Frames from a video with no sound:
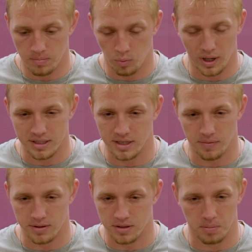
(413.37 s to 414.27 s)
ways
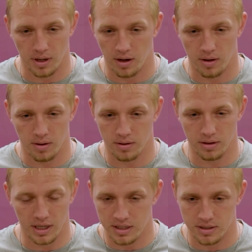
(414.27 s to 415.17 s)
defense can play out.
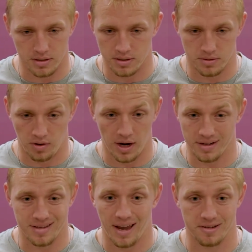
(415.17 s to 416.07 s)
Leach is just trying
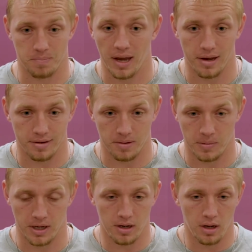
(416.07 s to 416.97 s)
to attack space. I
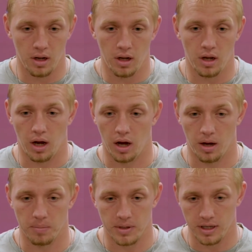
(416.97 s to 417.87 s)
mean,
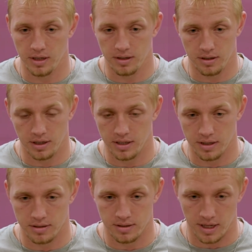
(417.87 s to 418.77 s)
he
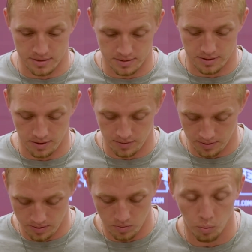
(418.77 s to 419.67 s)
doesn't
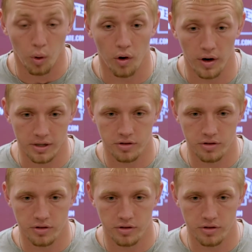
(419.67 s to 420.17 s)
necessarily worry